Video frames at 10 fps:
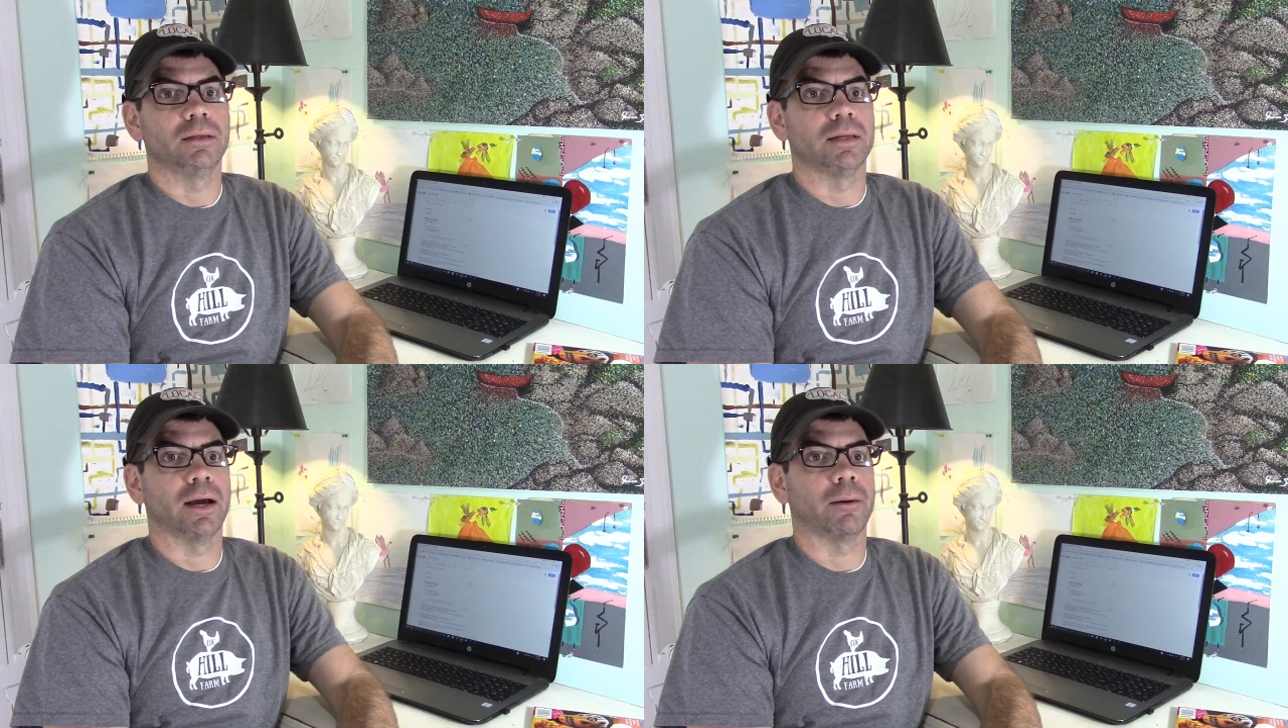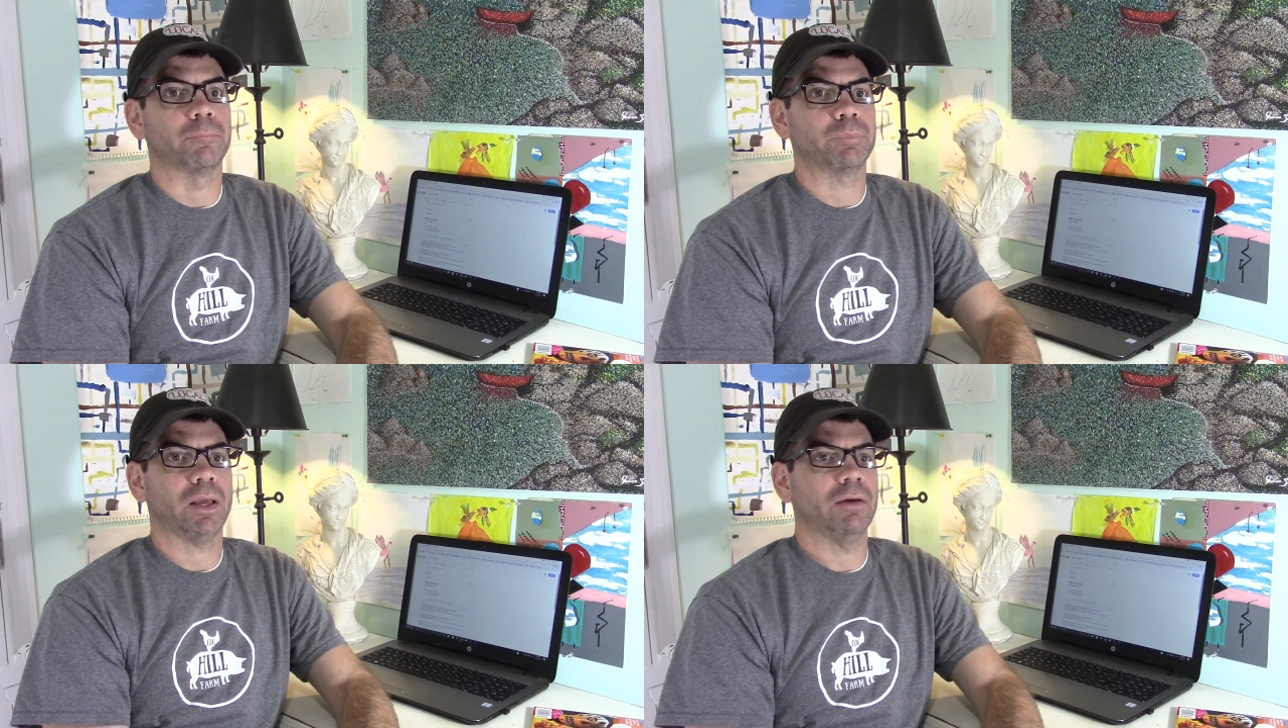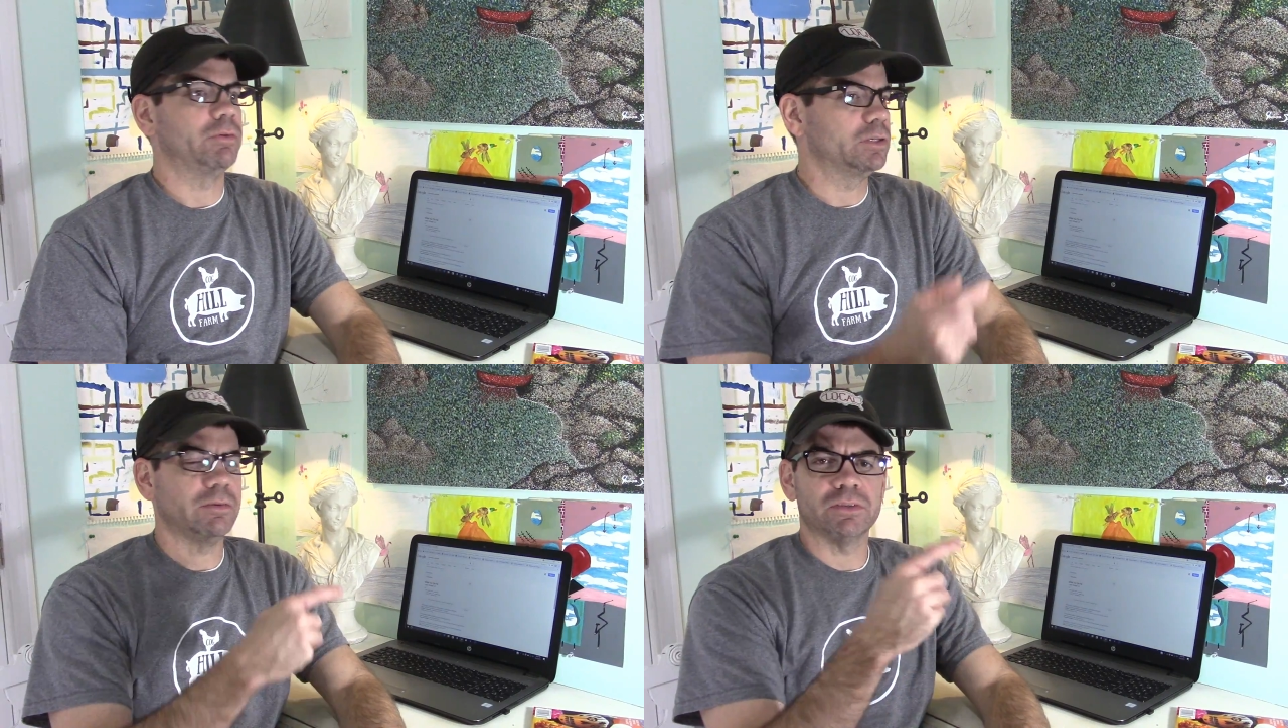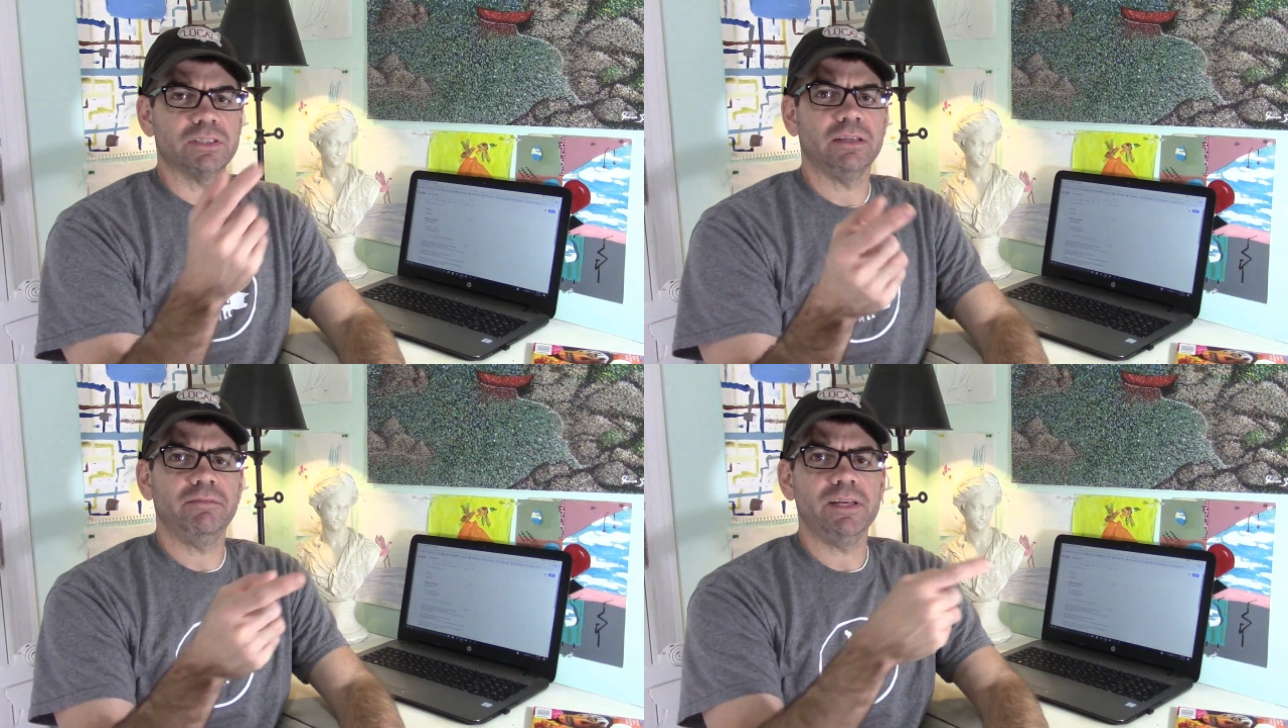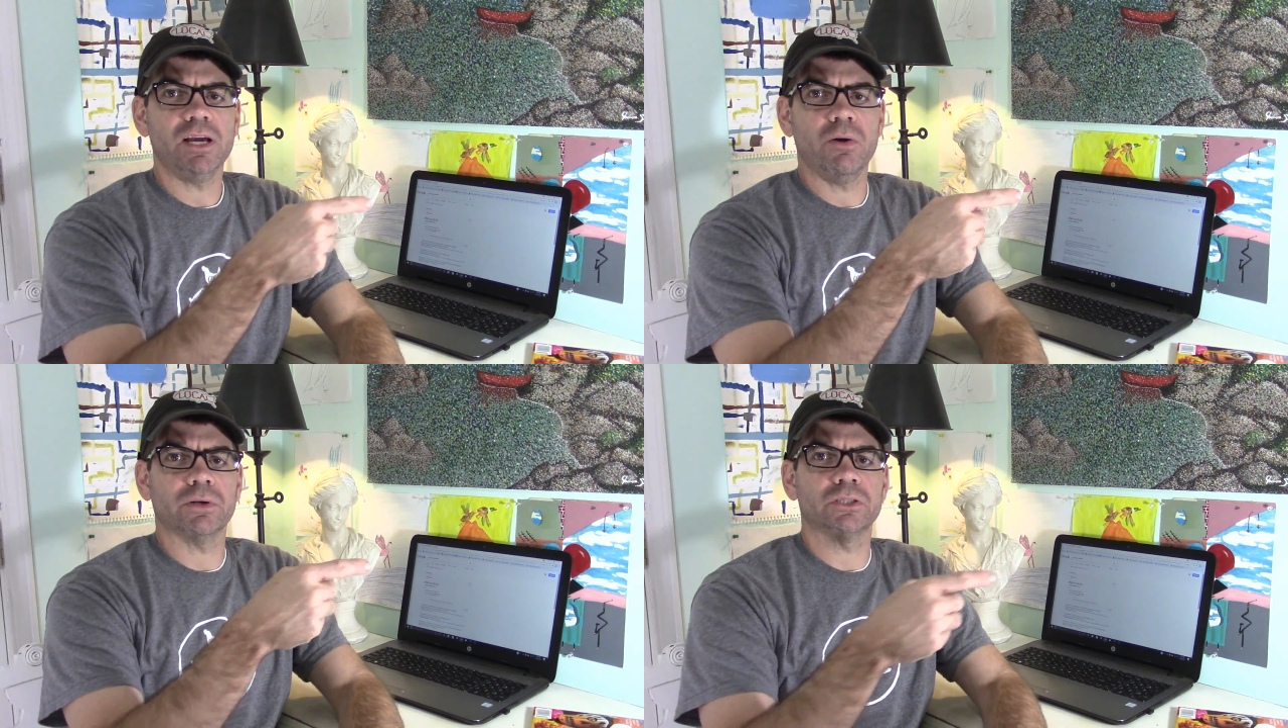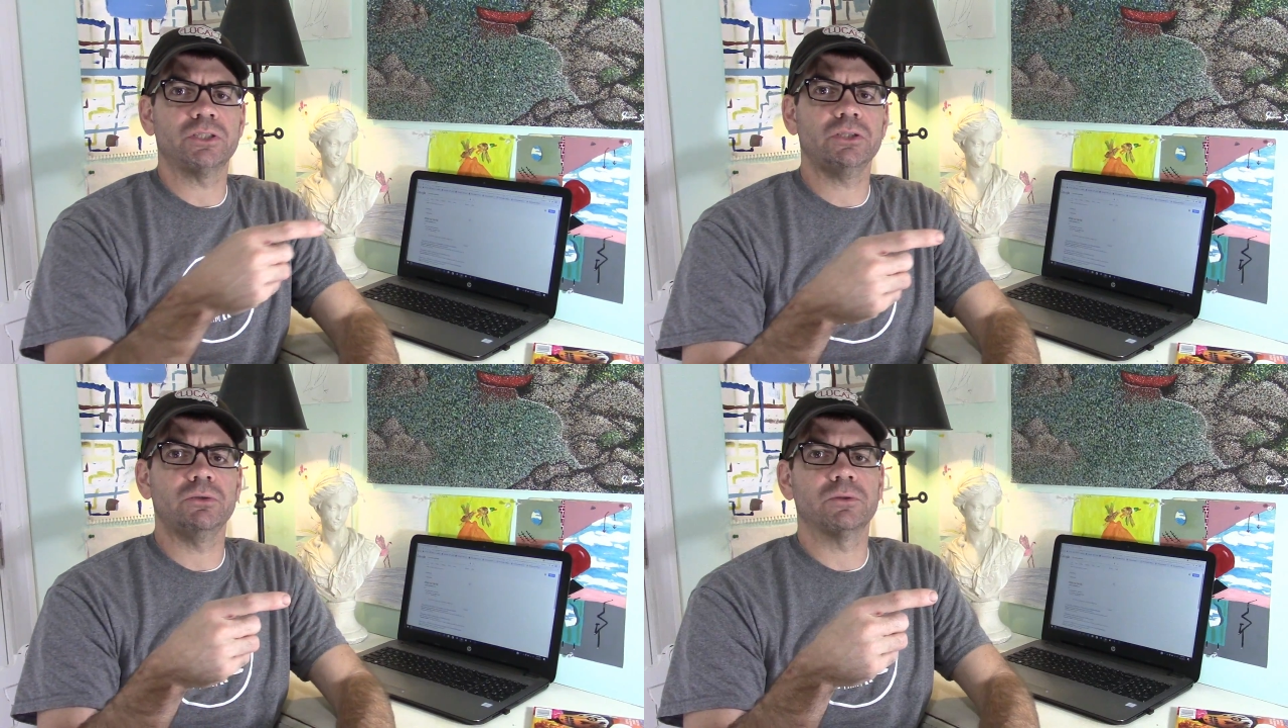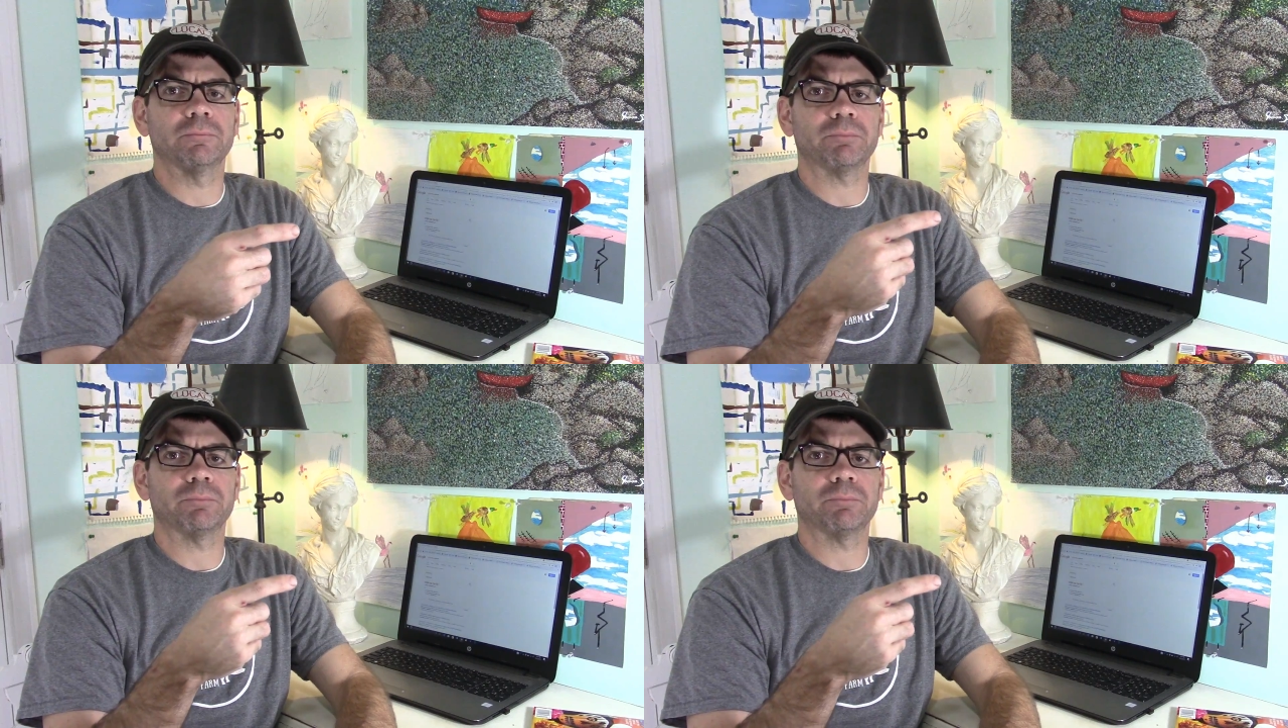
Now, if you see the video and the shoot,